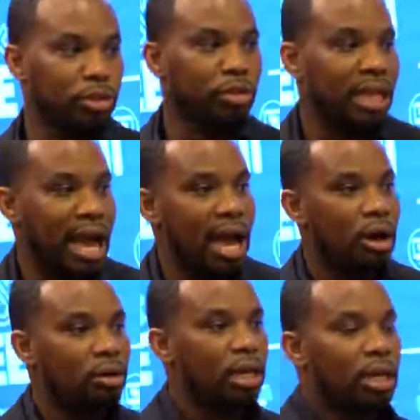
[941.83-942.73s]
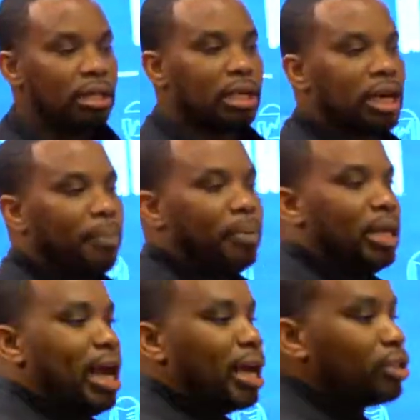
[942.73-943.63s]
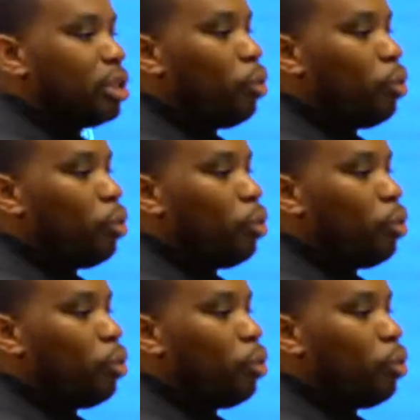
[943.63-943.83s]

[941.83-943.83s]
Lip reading: So now the company actually